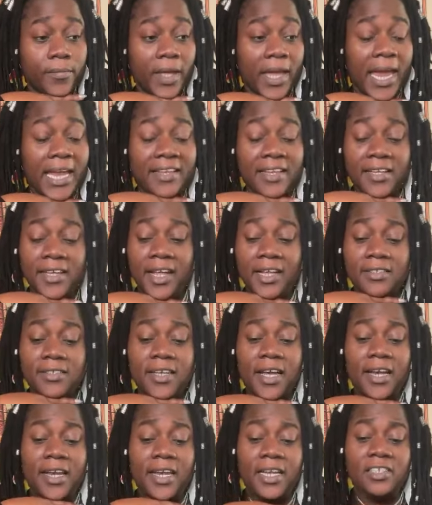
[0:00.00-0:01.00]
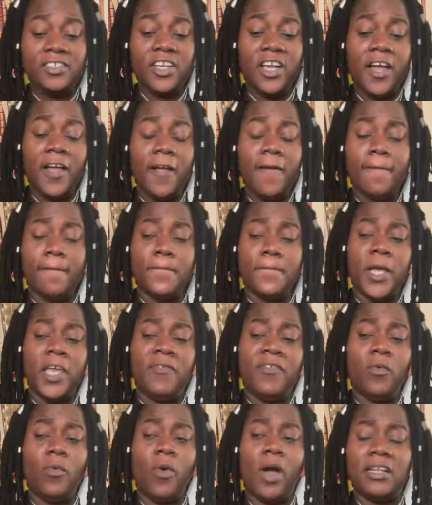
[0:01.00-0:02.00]
Anything else, Kadijah? But
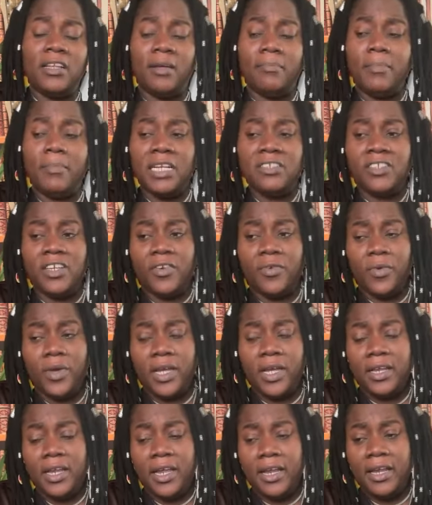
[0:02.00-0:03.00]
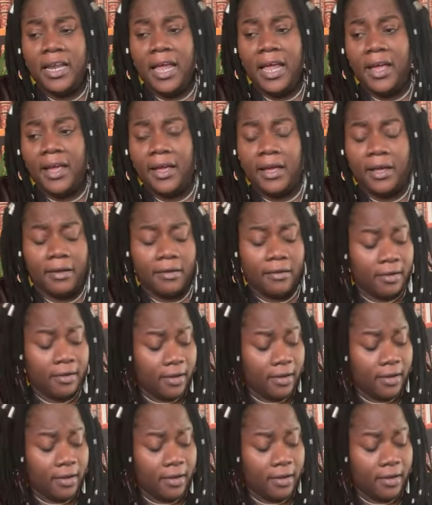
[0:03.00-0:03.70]
if you want a magic reading, like,